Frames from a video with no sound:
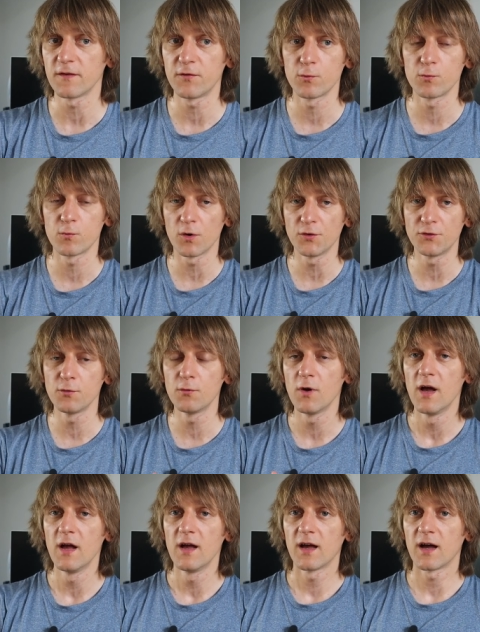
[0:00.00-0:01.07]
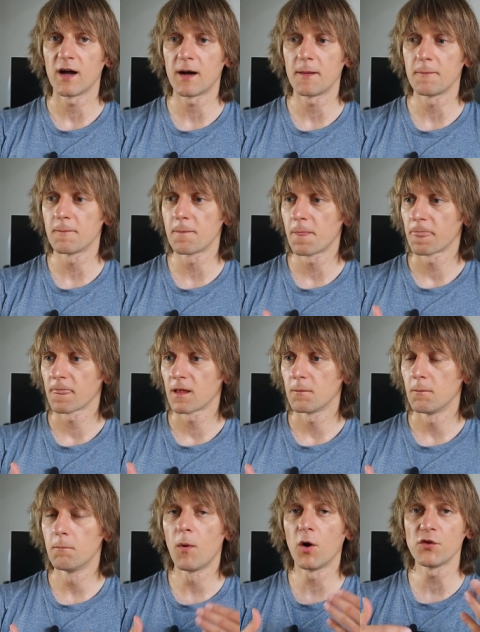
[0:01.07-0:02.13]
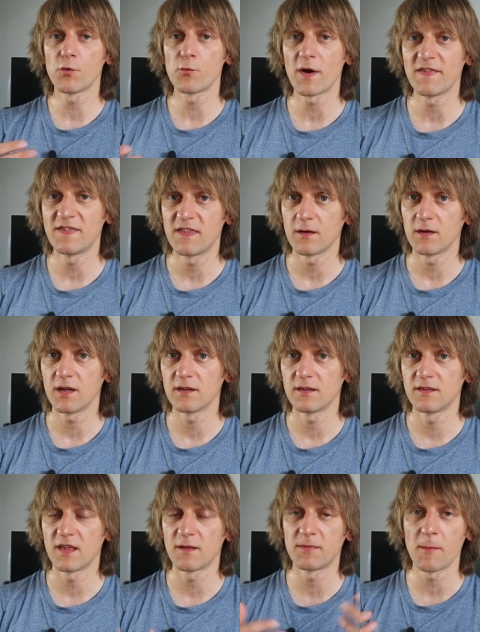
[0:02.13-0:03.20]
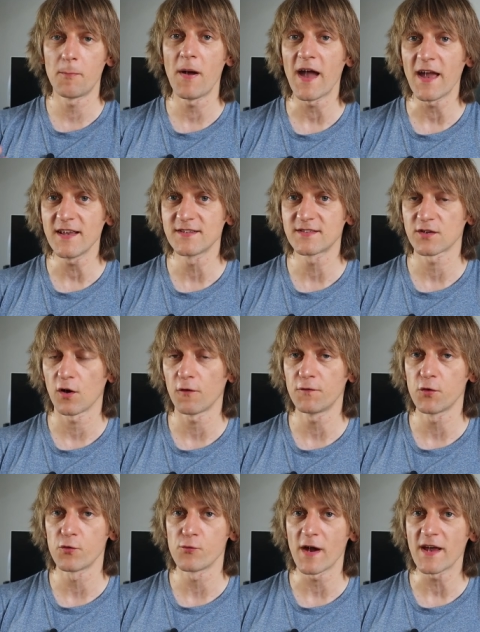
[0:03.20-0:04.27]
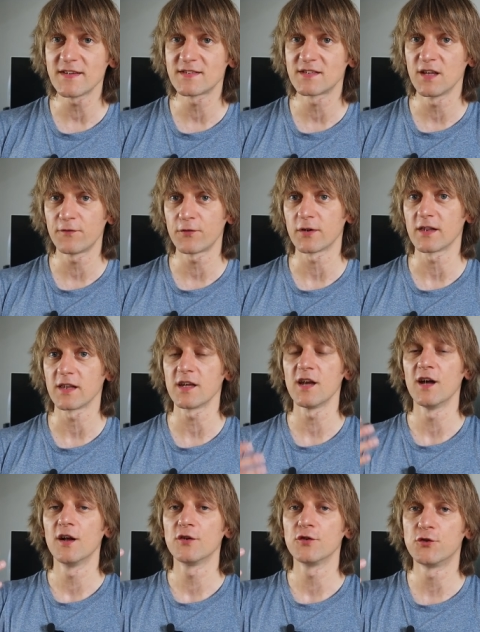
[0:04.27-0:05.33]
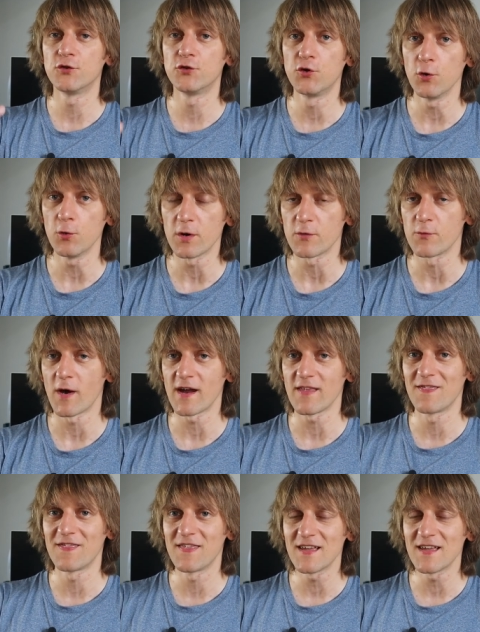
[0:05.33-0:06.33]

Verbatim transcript: If you want to um, moderate the, the pace of your race differently, do it, right?